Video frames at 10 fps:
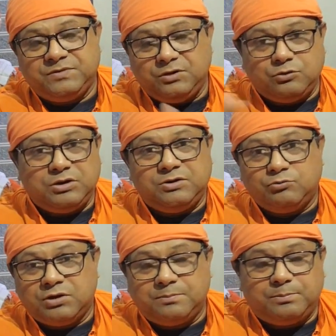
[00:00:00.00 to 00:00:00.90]
You know, in
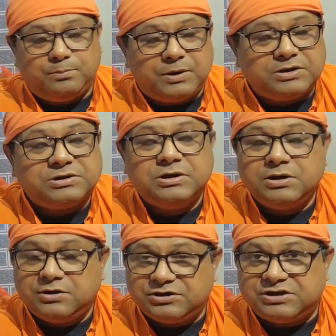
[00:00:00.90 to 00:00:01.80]
one part,
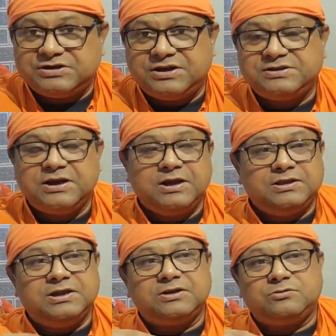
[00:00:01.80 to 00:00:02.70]
Krishna says
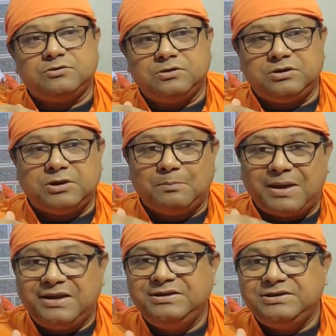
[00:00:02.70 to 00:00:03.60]
that the
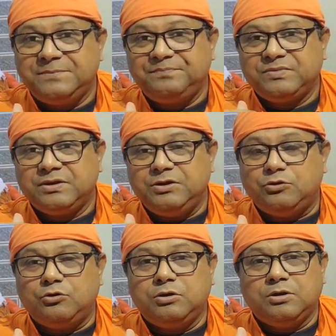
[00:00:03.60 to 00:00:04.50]
mind, you
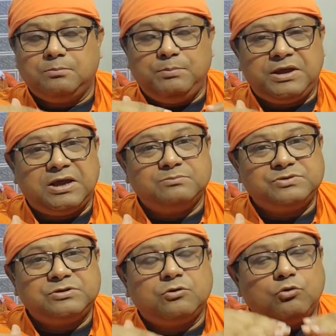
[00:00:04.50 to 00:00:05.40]
know,
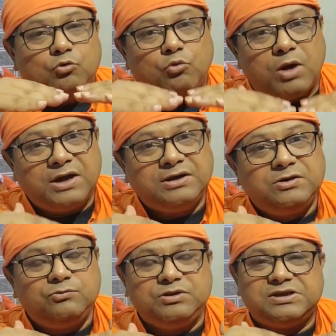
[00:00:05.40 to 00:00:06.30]
becomes
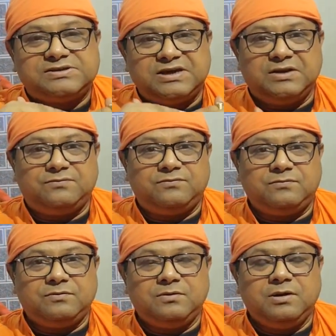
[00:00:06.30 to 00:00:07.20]
one with the self.
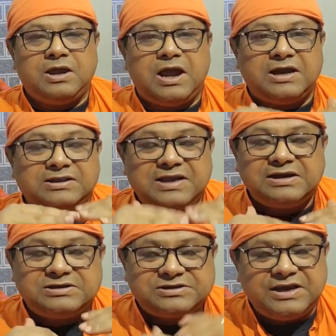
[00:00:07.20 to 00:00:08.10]
And
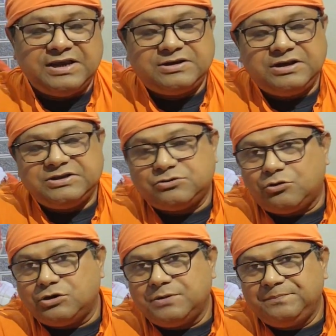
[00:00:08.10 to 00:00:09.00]
that state is
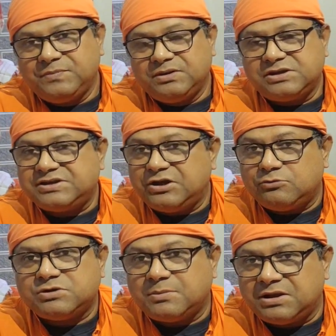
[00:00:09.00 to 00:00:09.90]
called the state
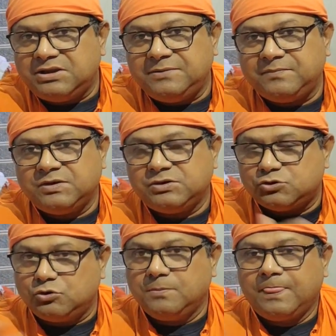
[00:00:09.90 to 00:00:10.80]
of samadhi.
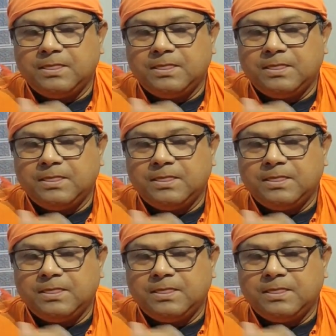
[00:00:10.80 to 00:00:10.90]
So,